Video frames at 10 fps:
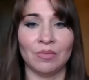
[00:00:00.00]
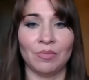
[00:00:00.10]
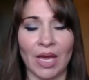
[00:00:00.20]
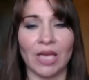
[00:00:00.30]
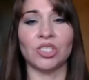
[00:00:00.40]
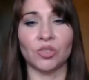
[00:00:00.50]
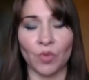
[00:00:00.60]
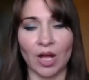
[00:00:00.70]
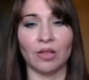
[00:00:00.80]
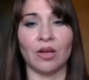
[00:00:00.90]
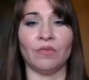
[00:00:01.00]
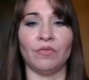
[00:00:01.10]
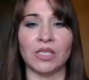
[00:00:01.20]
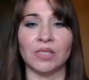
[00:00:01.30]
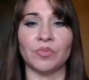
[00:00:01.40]
page as well on
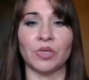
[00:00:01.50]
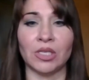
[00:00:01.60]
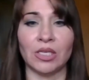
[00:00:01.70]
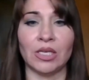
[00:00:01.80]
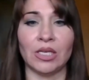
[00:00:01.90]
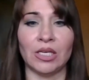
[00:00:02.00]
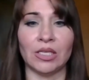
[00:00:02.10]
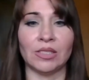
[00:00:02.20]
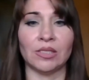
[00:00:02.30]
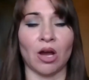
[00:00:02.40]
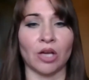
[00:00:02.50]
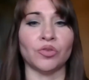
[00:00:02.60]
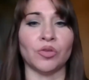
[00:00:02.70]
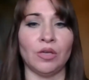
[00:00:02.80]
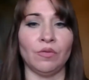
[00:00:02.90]
Facebook, and it's
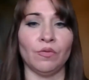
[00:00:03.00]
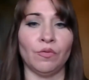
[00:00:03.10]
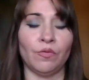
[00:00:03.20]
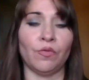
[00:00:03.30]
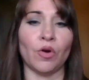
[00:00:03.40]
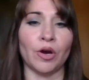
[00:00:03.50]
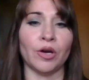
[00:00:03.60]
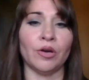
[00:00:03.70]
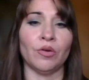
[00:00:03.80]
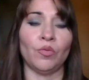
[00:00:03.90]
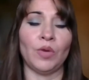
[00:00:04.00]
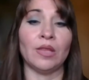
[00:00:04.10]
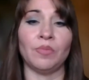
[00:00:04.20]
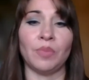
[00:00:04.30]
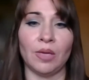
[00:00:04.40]
Audrey for We
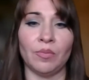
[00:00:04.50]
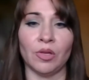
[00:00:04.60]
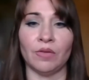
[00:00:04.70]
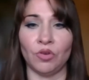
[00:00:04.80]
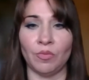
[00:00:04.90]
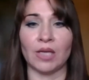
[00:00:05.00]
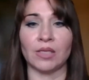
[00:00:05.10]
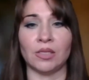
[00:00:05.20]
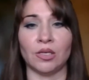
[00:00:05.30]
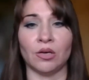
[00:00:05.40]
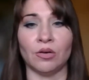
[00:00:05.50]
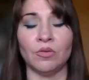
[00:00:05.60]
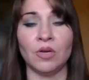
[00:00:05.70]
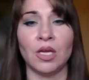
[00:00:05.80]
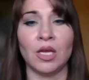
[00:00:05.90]
the People of New
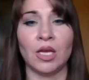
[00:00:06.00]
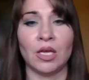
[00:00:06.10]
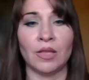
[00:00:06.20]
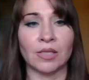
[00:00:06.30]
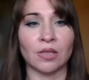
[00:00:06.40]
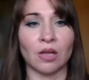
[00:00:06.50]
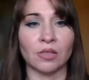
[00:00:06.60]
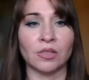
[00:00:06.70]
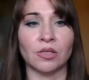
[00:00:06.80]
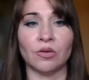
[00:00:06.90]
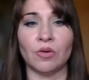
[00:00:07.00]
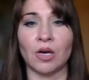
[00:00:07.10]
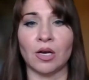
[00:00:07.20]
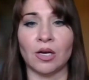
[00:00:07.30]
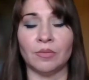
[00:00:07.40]
Mexico. That's also,
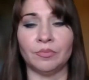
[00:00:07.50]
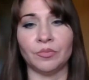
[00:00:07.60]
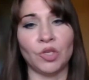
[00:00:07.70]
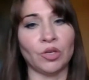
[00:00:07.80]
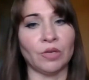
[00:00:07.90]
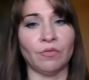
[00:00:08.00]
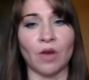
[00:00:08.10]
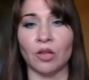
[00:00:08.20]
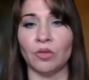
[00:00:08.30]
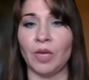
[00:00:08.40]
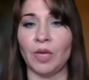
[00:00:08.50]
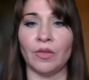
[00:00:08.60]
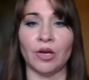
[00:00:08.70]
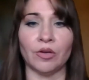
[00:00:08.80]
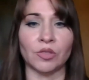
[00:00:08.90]
you can follow me
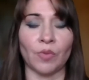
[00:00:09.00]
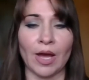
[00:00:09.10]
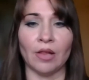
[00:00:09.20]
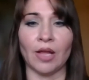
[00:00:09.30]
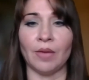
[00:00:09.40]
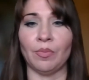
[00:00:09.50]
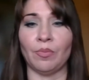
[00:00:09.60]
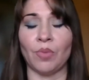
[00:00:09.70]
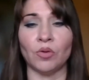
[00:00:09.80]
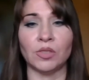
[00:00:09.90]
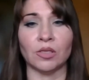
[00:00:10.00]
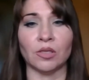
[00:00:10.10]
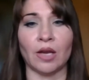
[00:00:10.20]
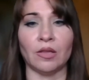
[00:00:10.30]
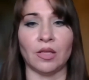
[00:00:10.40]
on there as well. I post a
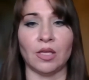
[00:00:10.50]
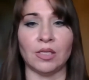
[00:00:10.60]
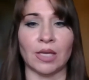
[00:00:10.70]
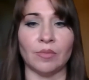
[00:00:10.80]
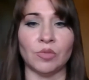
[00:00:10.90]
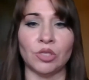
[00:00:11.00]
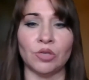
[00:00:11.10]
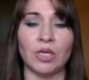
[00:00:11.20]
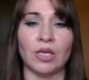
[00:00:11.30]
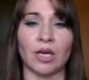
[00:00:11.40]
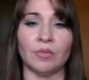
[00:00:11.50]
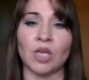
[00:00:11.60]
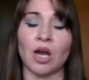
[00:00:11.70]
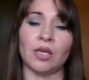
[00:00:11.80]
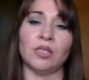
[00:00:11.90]
lot of the things that I'm doing. I'm
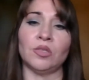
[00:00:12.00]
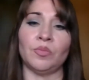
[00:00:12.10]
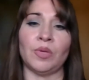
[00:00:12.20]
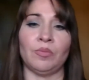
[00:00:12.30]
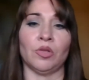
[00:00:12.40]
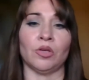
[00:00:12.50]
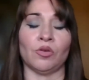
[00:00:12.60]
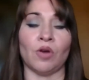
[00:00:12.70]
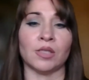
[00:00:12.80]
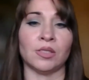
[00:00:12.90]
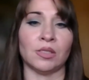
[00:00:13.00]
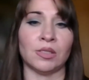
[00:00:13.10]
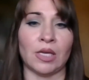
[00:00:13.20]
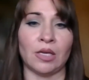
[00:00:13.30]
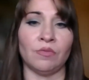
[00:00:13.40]
talking to people across the
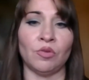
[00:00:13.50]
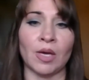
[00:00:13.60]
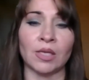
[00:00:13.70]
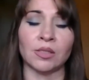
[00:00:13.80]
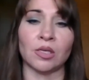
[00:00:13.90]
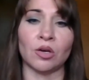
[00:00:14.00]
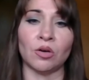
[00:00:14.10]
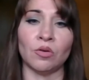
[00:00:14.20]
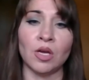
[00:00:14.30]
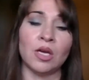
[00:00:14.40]
state of New Mexico.